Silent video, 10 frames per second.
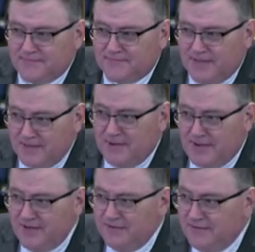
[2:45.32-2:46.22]

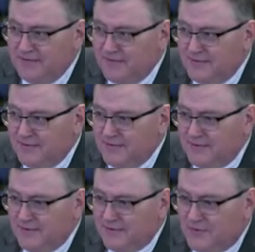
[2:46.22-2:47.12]
Amen? Amen.
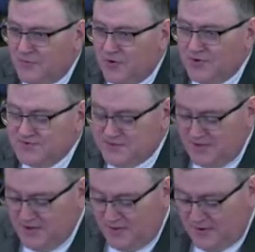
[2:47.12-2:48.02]
The worse
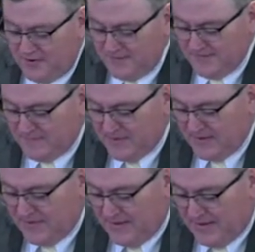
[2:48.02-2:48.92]
they are.
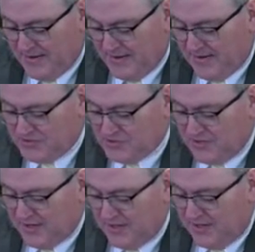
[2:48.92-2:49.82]
Now
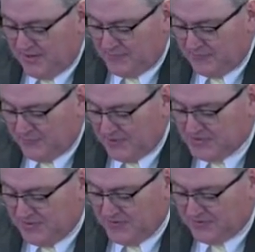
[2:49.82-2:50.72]
before I
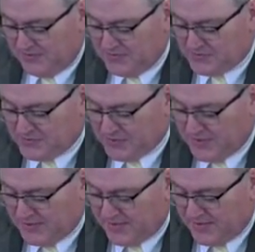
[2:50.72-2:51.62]
tell this other
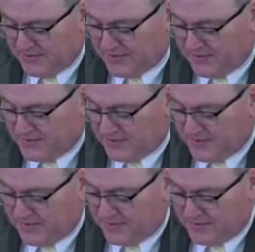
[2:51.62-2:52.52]
story, I got
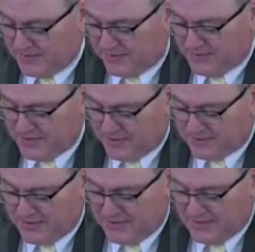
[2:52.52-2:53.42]
a young
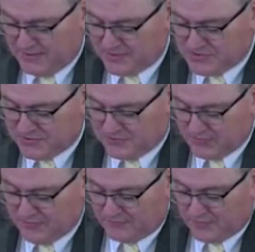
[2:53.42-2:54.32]
lady I want you to
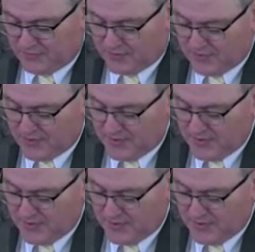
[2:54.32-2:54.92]
pray for.